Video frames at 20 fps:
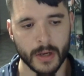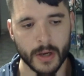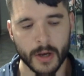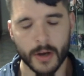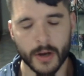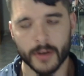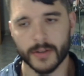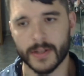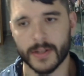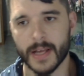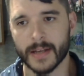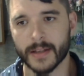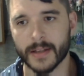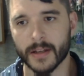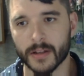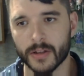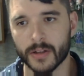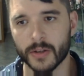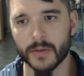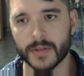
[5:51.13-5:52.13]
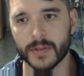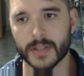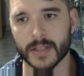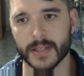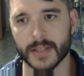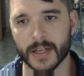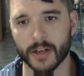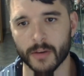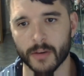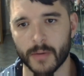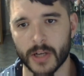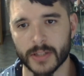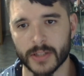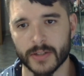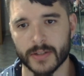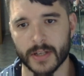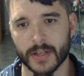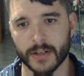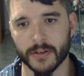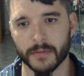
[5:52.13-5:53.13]
So that concludes the Synchro
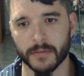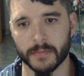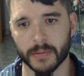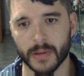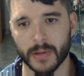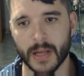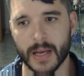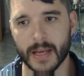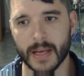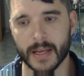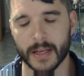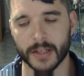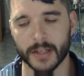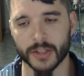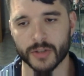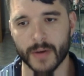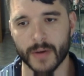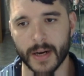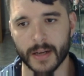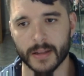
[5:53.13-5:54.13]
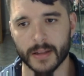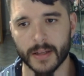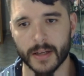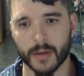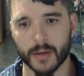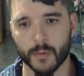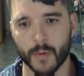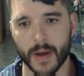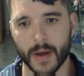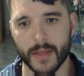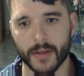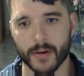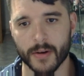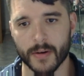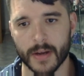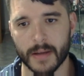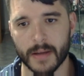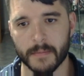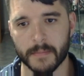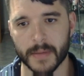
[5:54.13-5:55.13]
monsters that you'd play in Dragon Link, whether
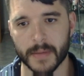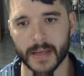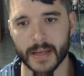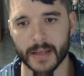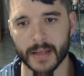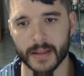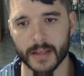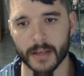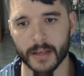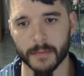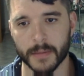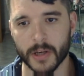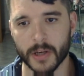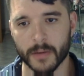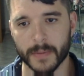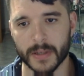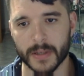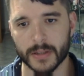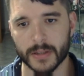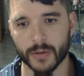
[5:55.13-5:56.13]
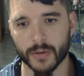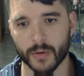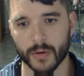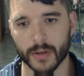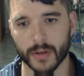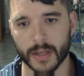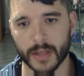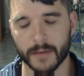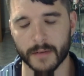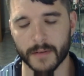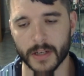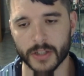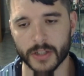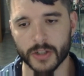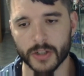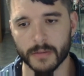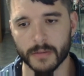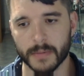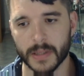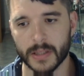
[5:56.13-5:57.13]
it be the Pure build or the
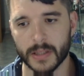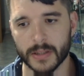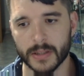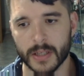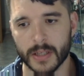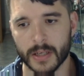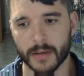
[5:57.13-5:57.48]
Adventurer build.